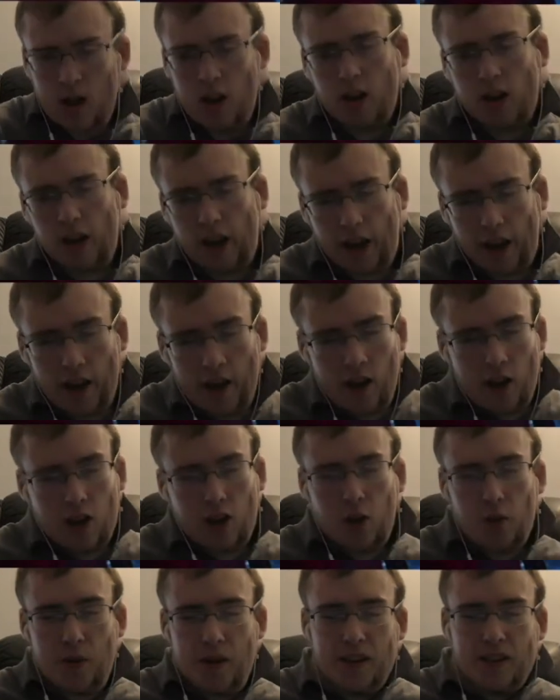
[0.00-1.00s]
Okay,
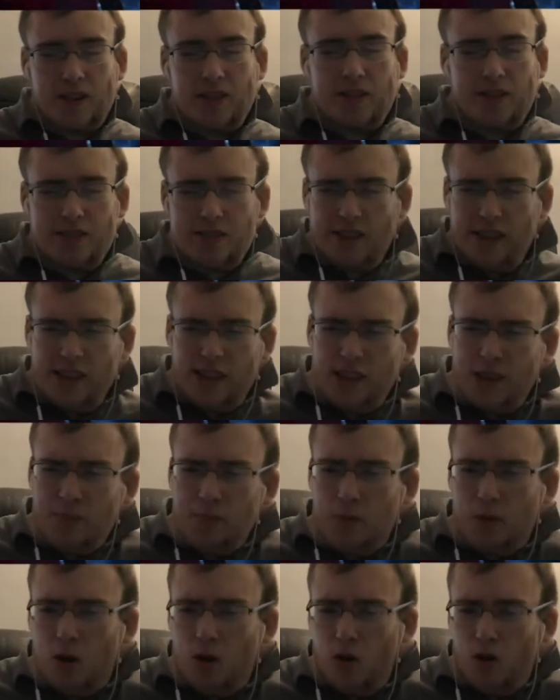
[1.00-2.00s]
so this is
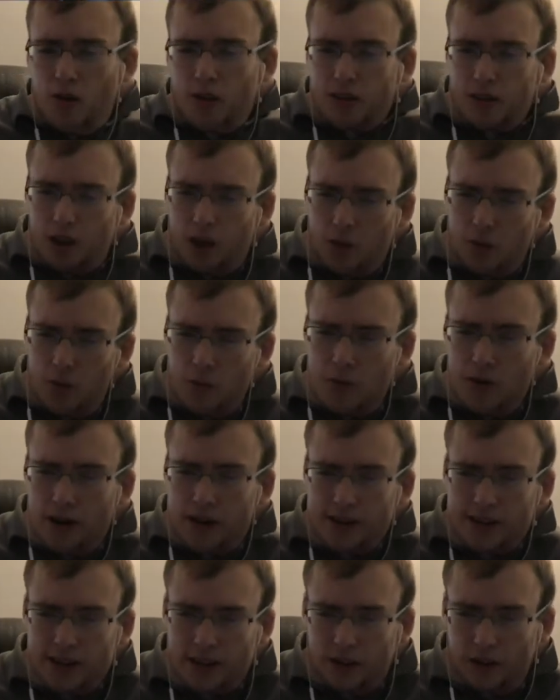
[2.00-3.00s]
the only time movie I
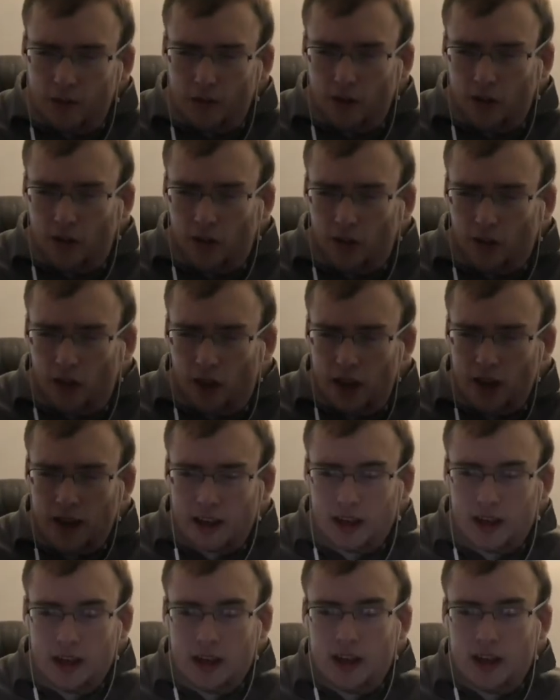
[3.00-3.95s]
didn't really like.